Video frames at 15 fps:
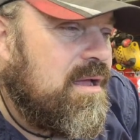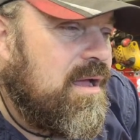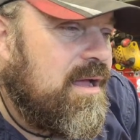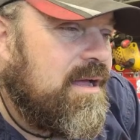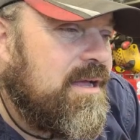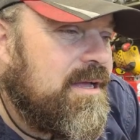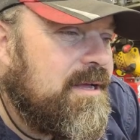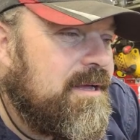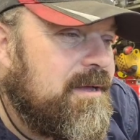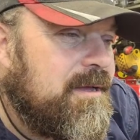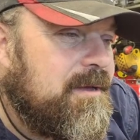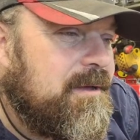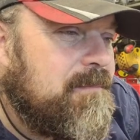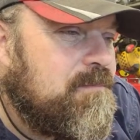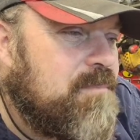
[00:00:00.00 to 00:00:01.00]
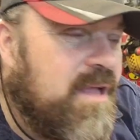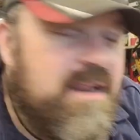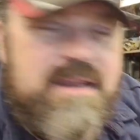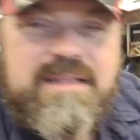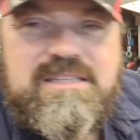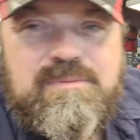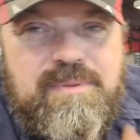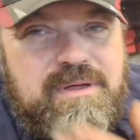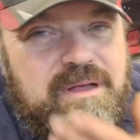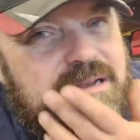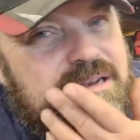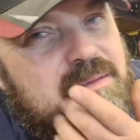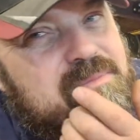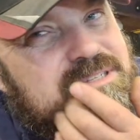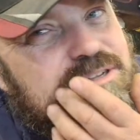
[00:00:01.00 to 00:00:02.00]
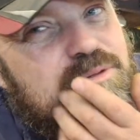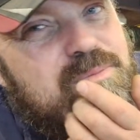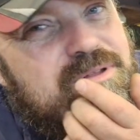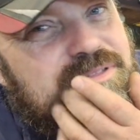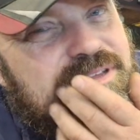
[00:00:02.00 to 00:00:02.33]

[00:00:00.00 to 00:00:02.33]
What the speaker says: And I need to build. I'm still building